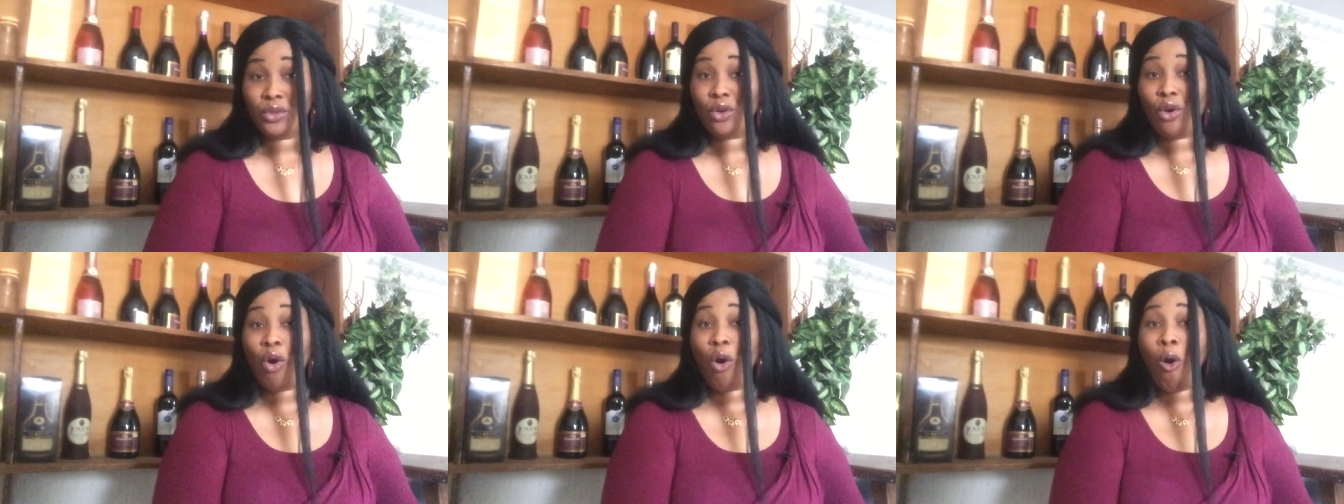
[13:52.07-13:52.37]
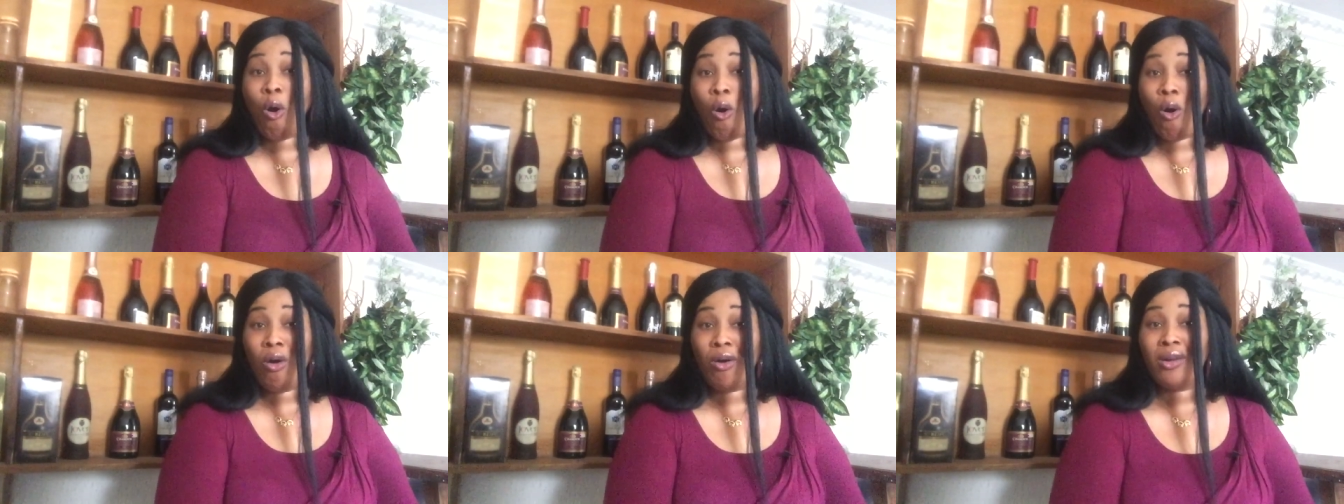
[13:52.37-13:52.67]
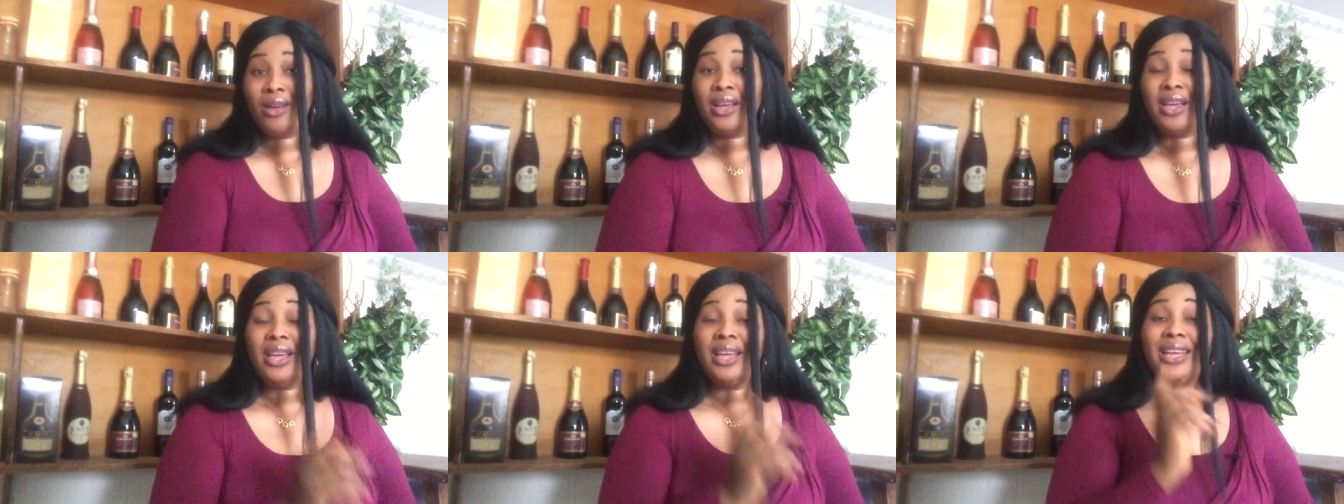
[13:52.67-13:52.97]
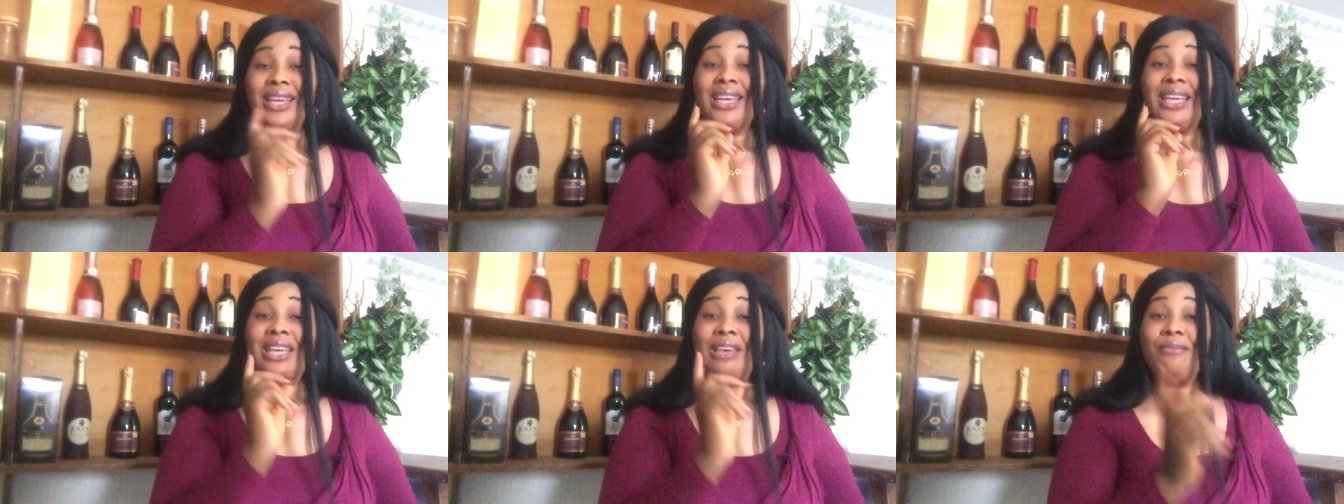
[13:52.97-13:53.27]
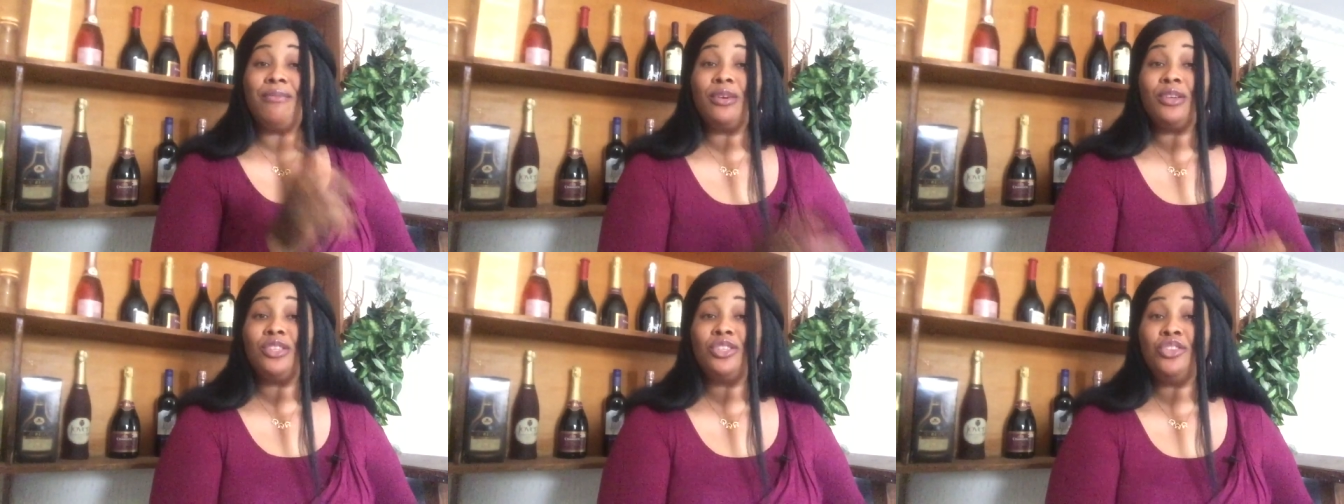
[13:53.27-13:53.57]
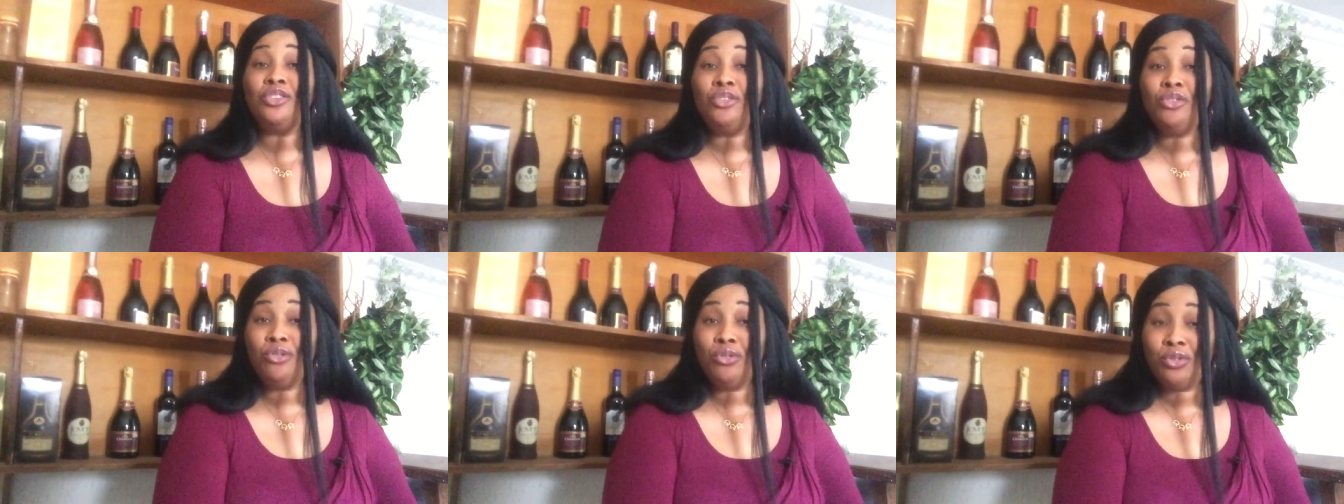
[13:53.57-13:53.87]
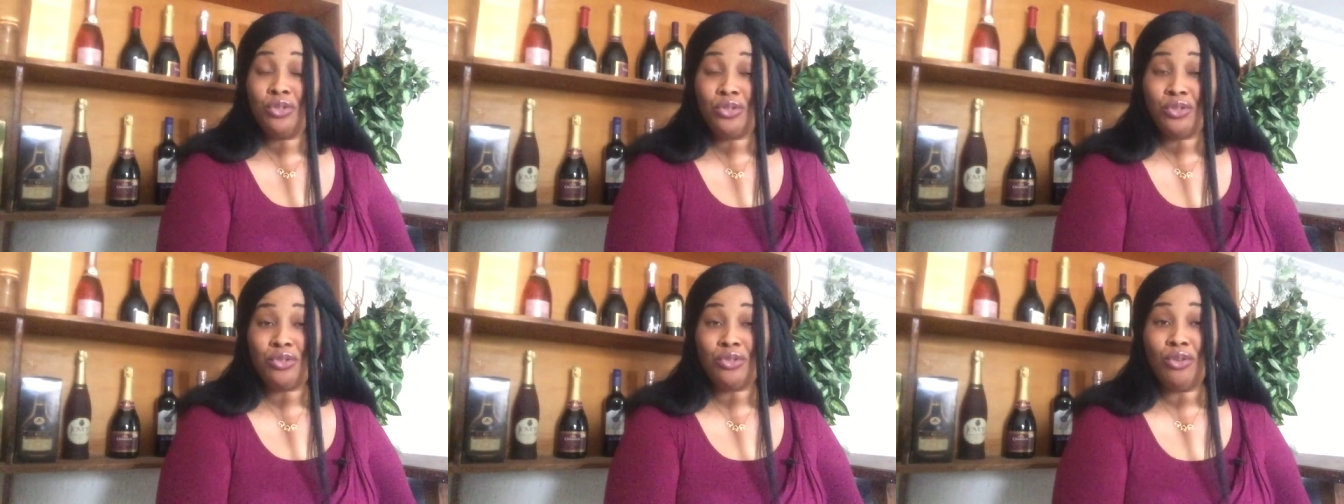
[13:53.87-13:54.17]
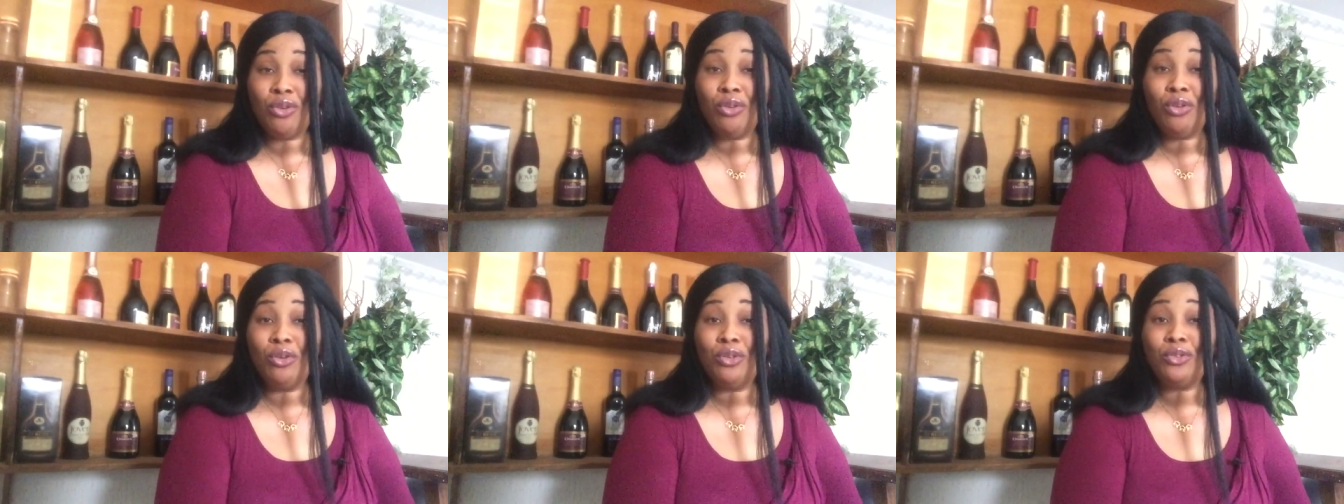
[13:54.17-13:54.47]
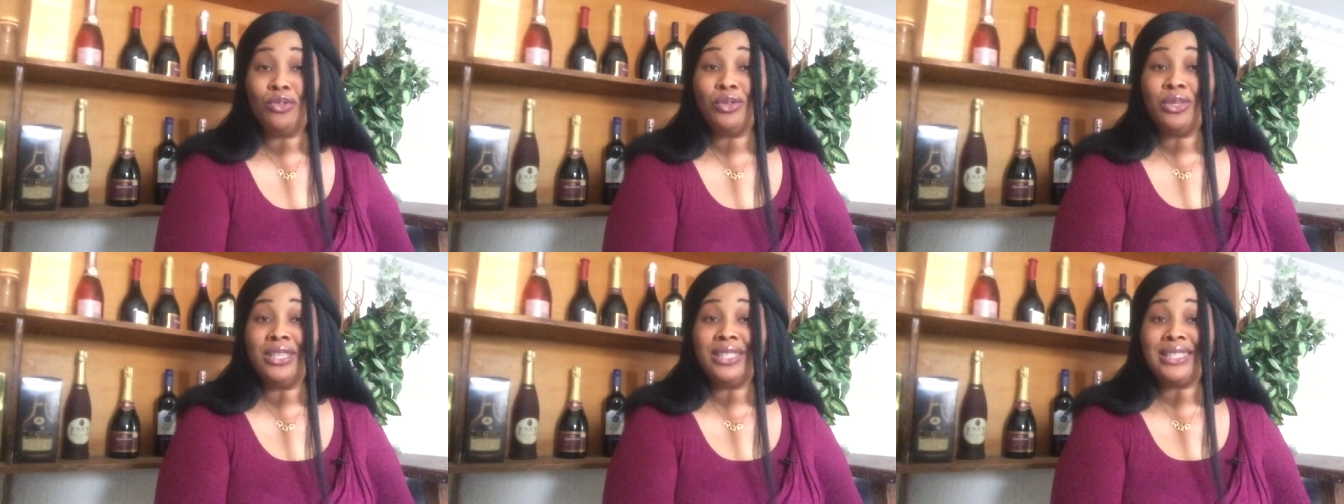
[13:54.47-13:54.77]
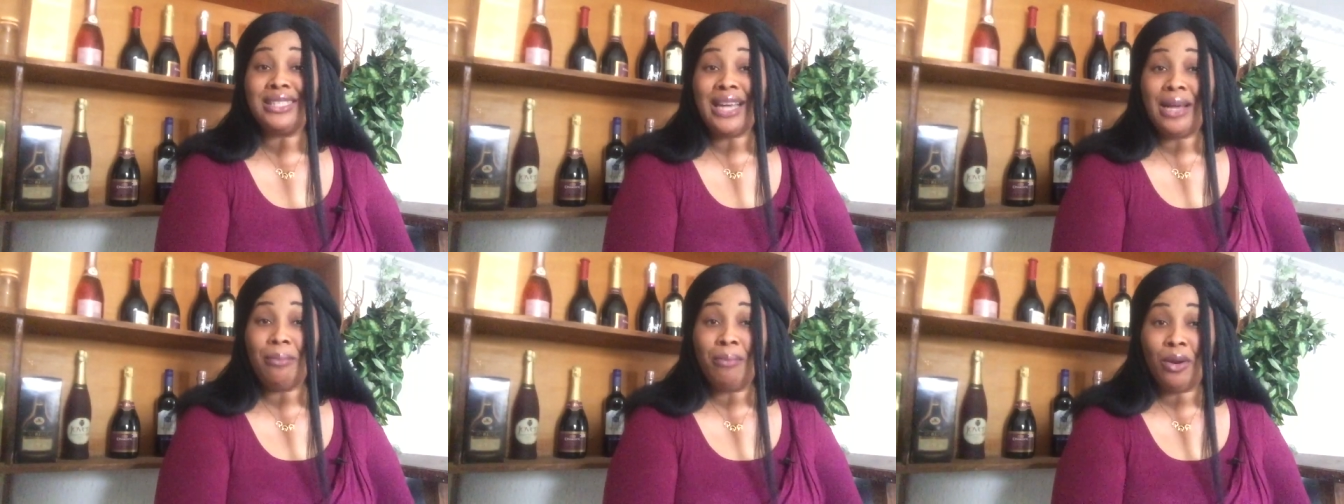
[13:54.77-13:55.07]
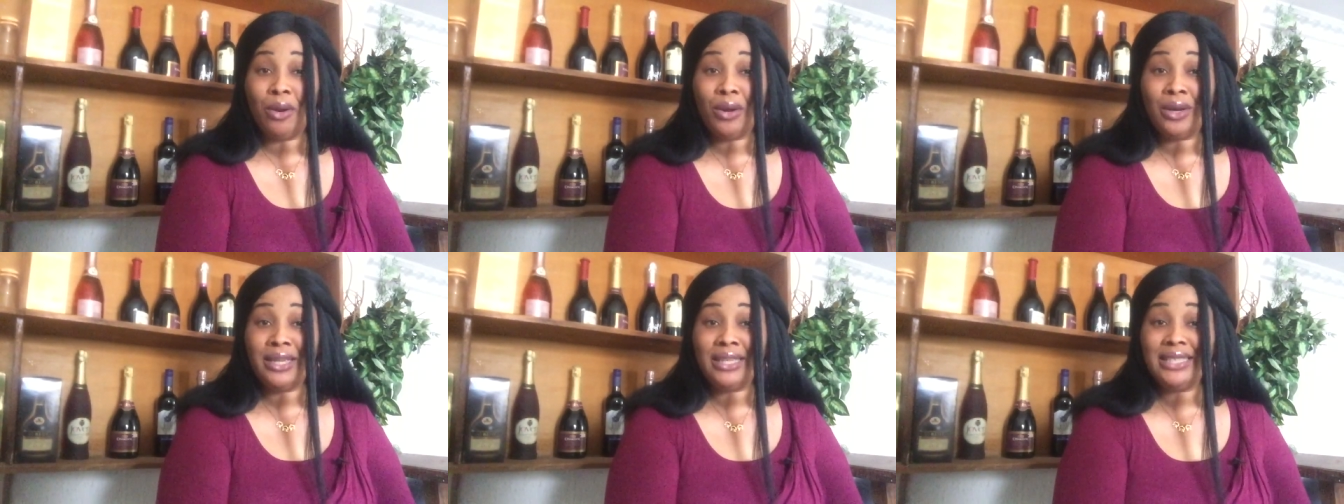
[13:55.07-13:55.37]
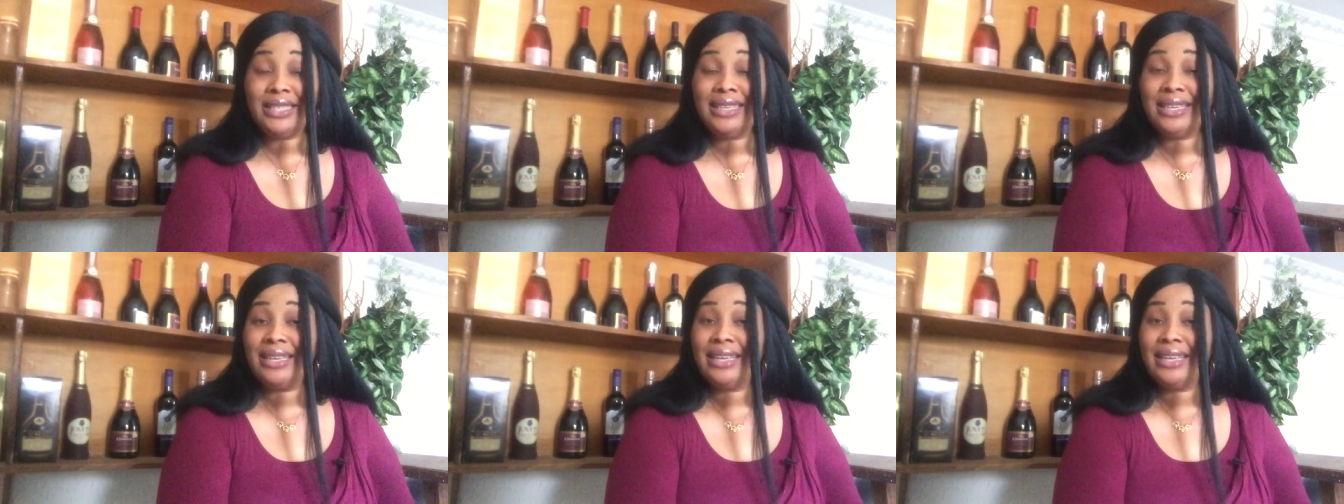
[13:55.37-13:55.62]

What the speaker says: or give us news to the tabloid